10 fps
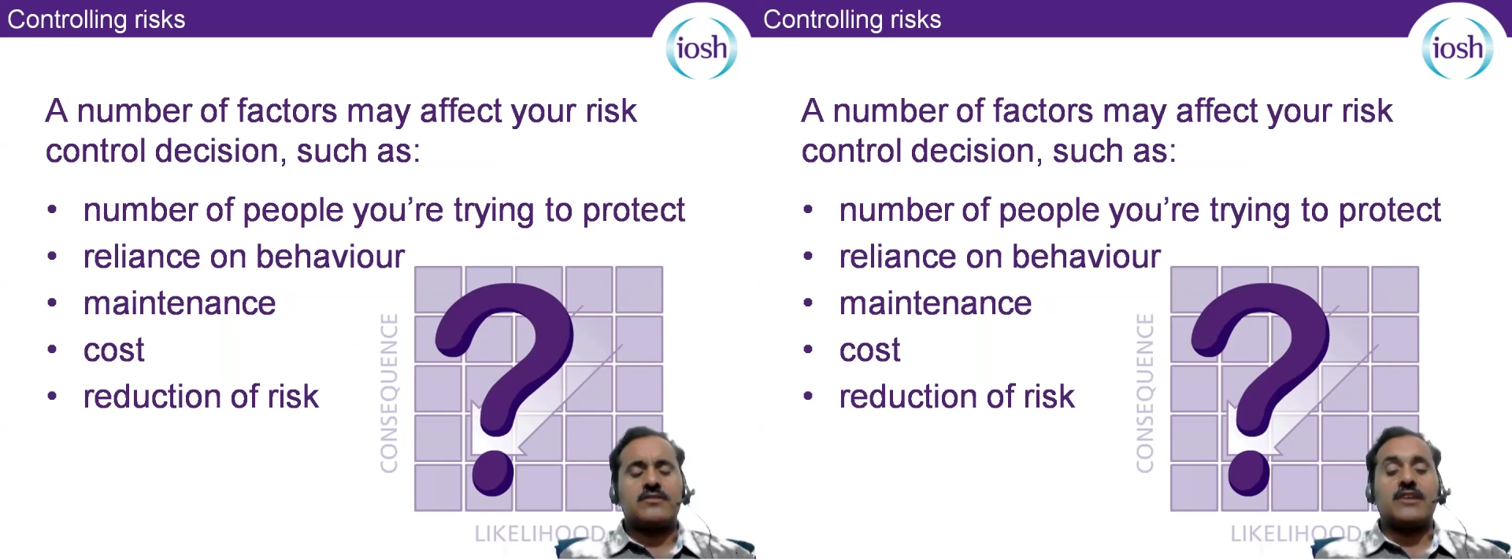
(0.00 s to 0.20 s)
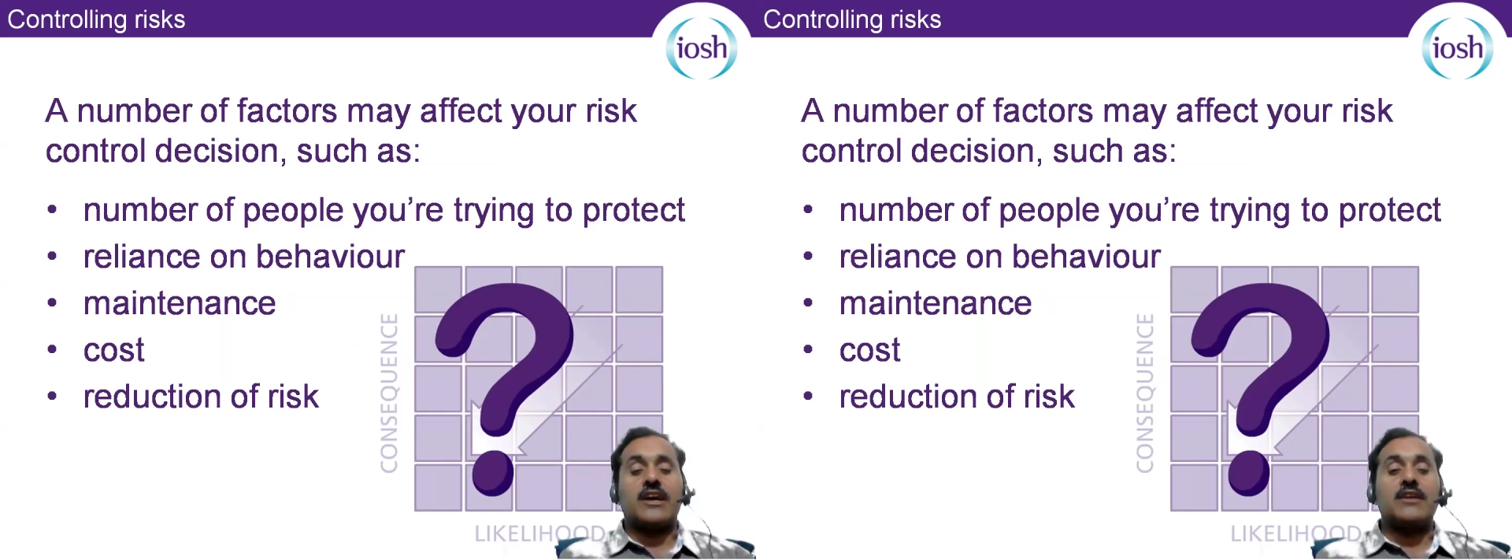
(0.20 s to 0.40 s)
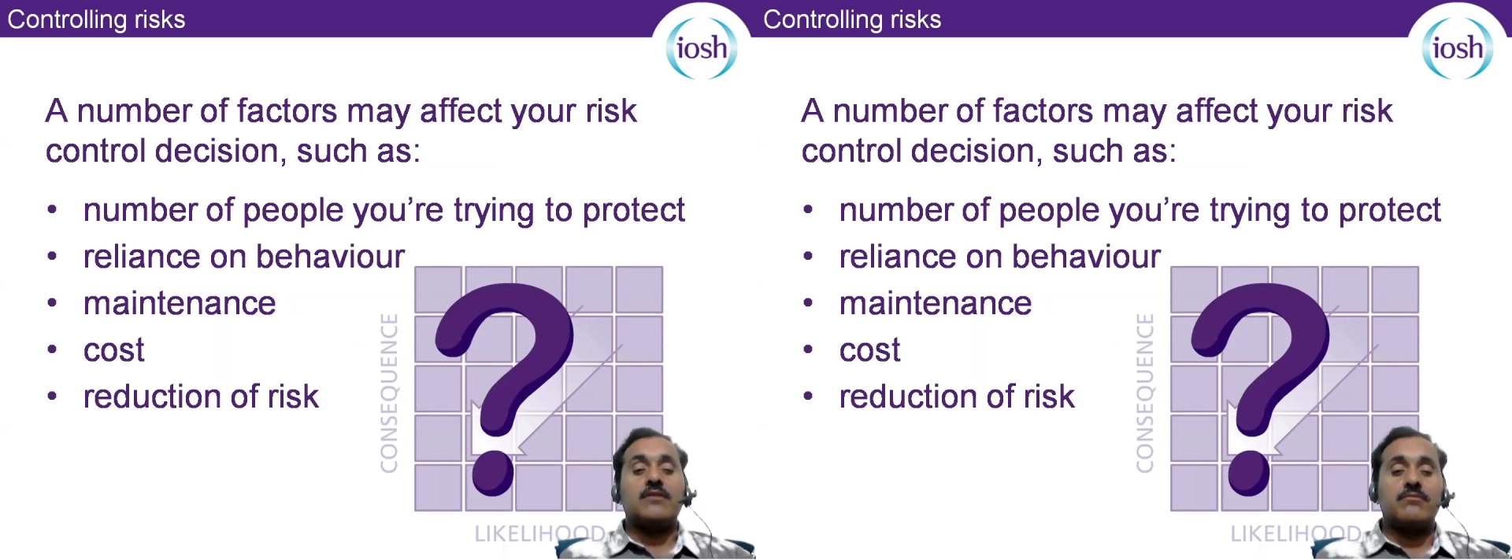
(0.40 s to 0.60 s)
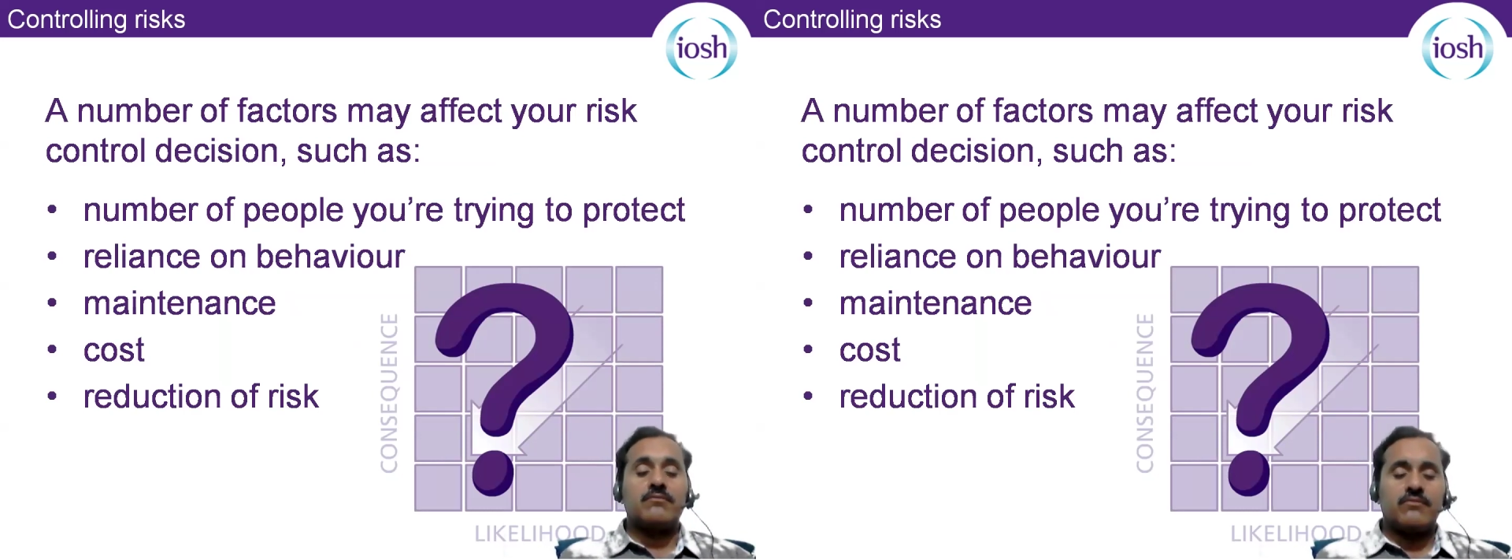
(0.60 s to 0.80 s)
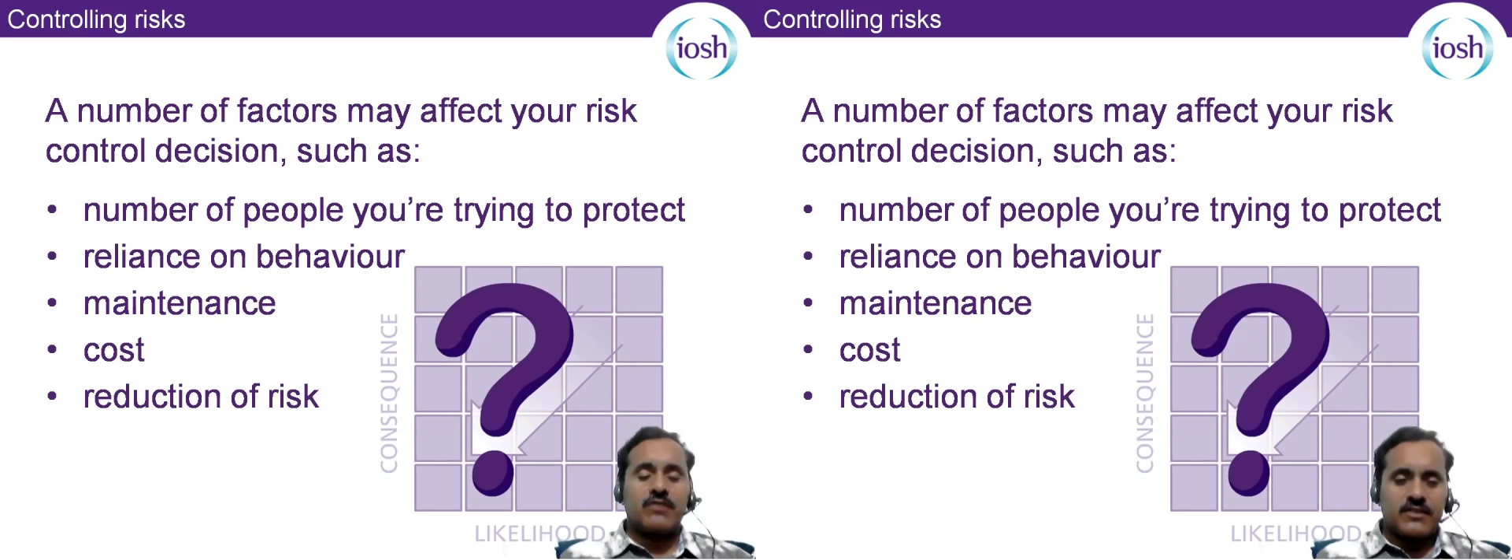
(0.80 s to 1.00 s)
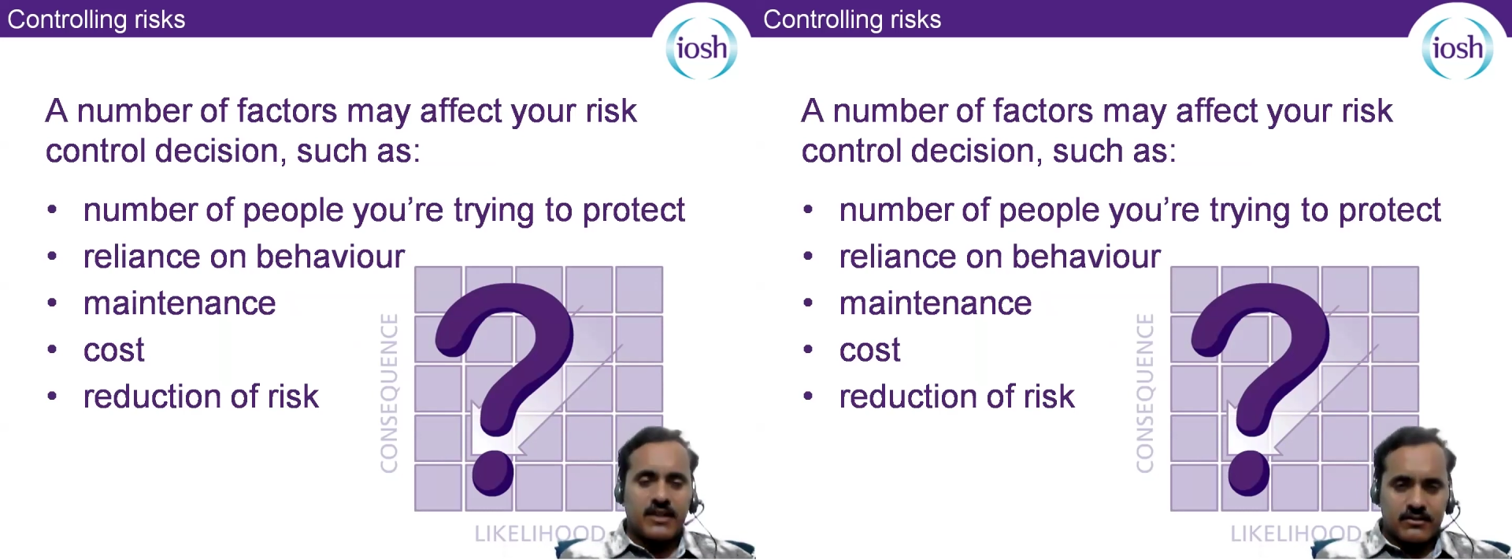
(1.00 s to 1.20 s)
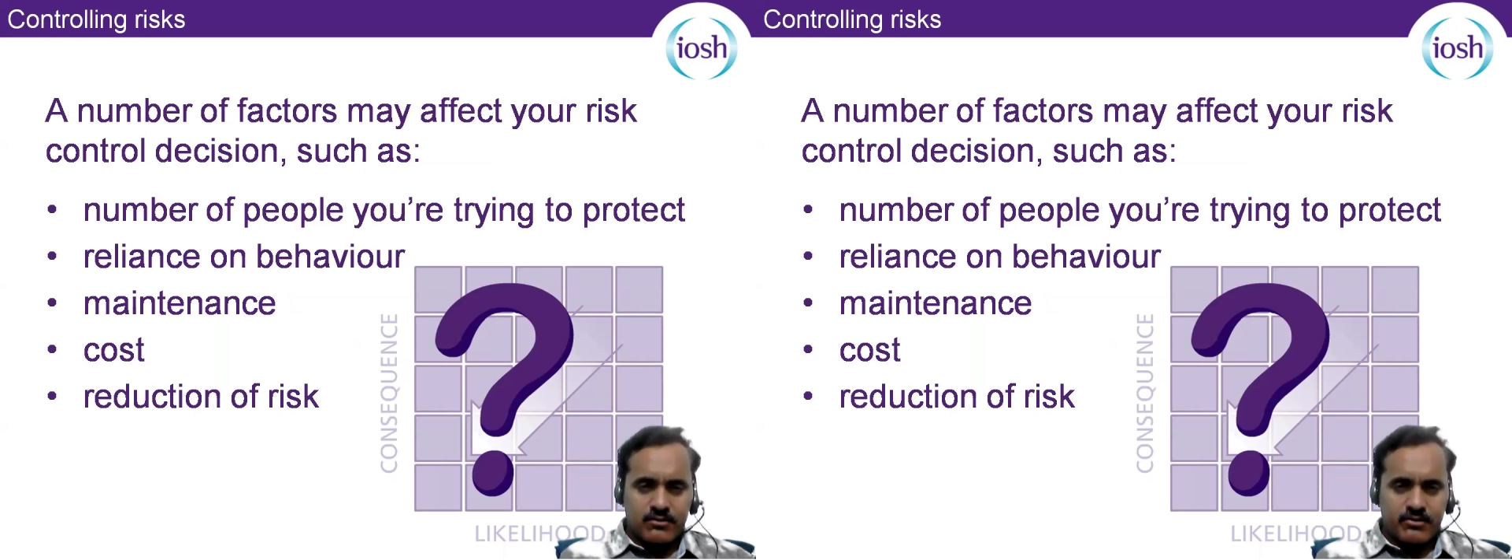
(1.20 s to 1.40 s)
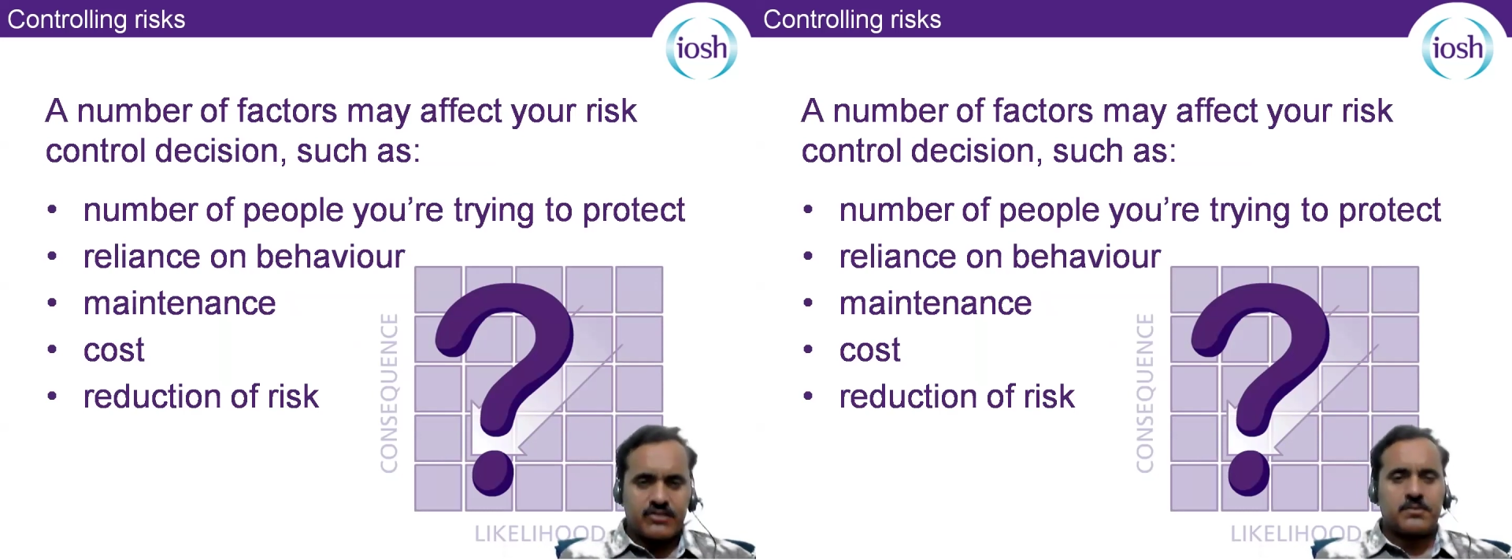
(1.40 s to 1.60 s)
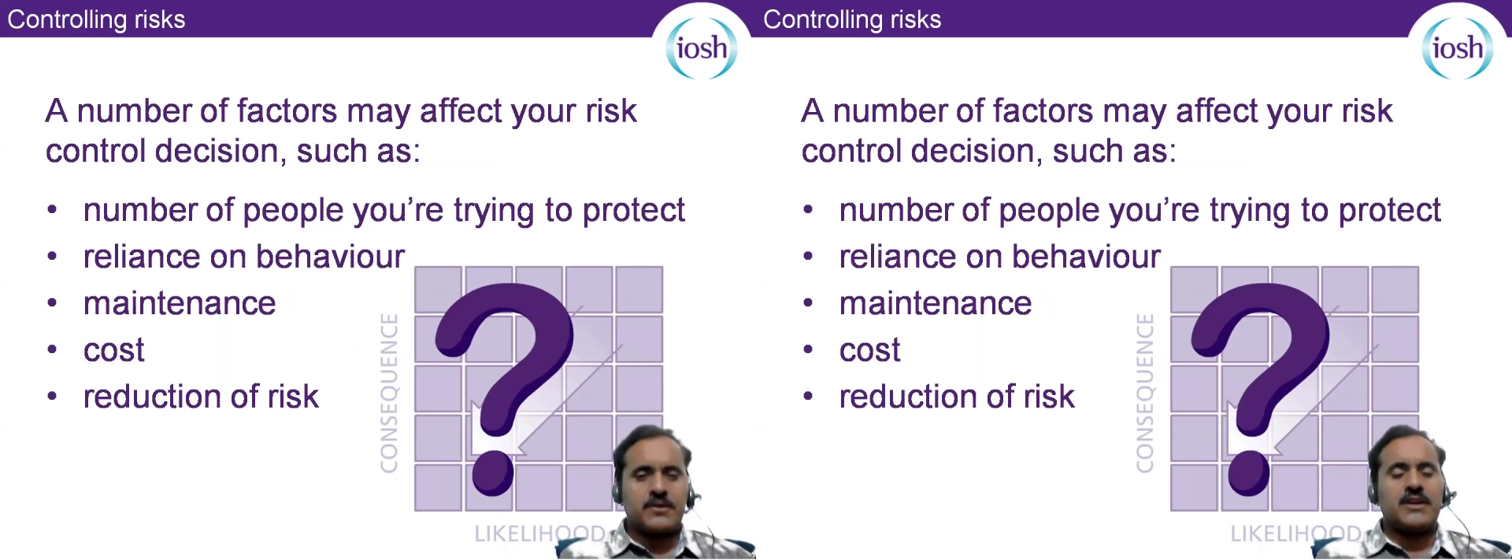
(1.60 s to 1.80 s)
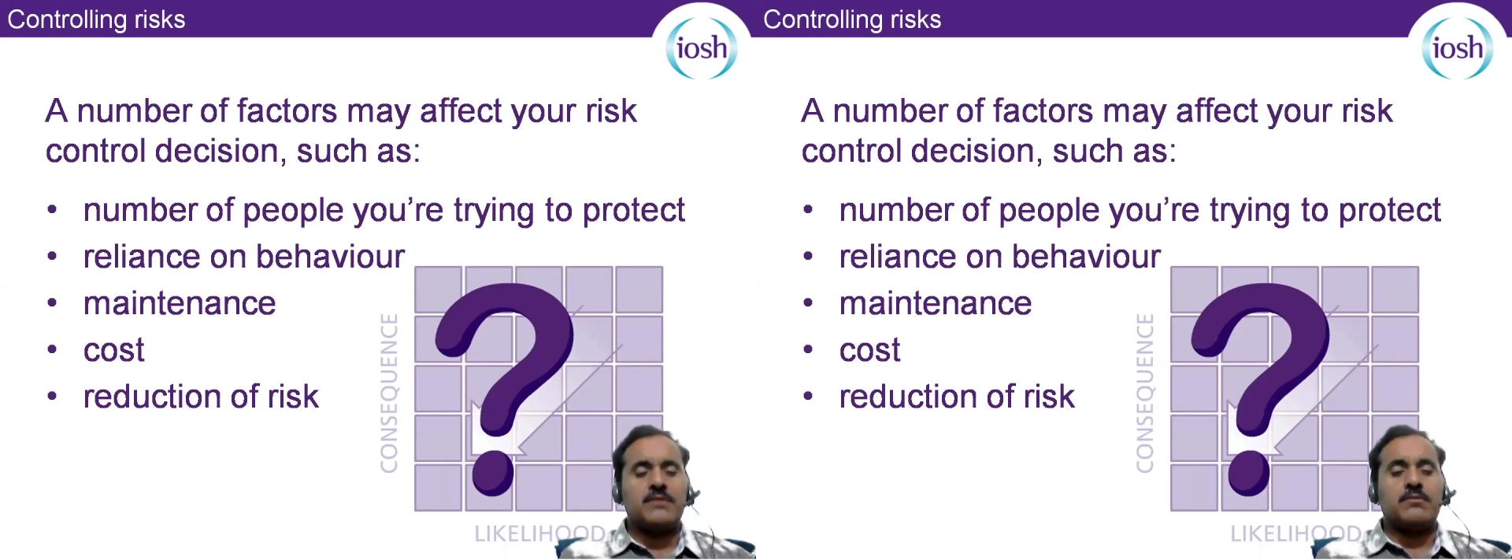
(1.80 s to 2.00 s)
sign was also
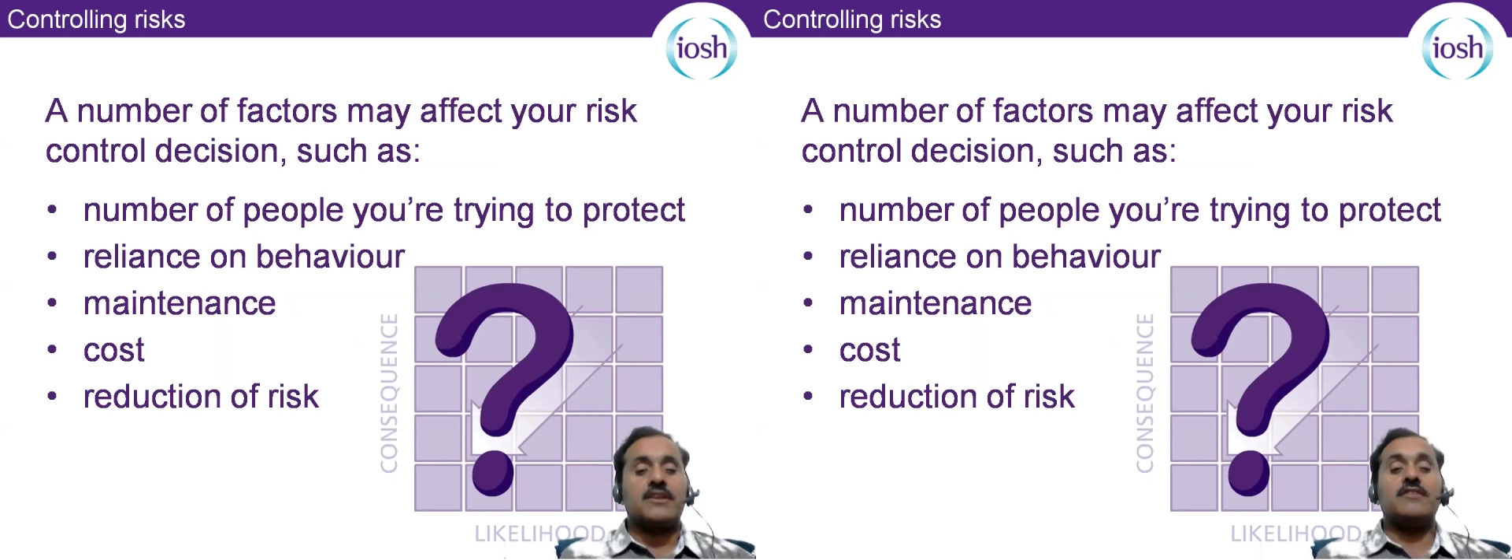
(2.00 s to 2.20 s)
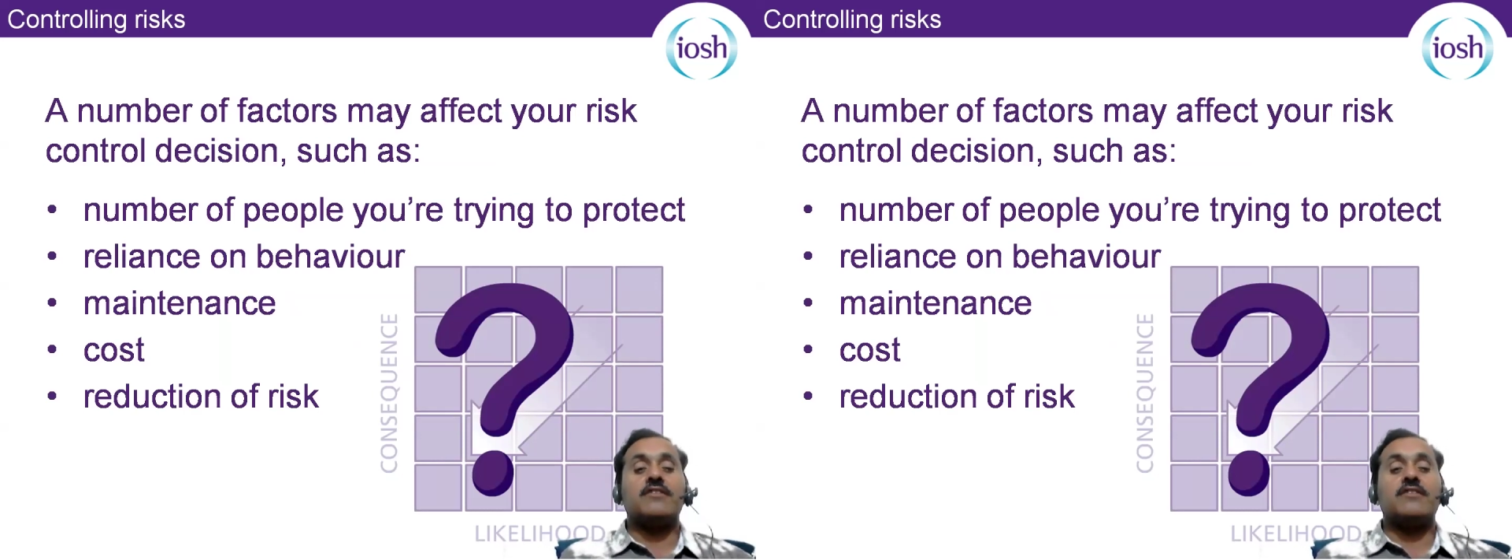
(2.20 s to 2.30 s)
displayed, but he